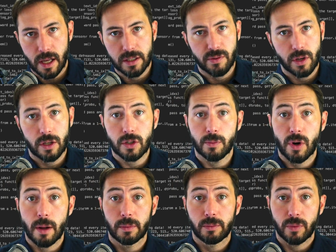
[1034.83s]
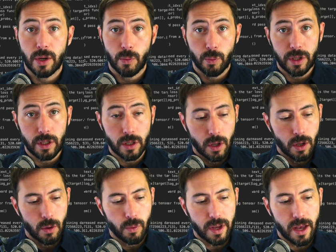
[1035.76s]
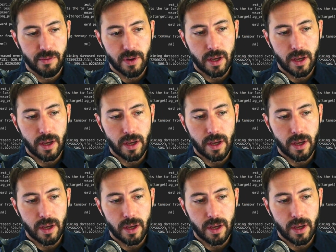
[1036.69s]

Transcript: classification problem, right? We, we have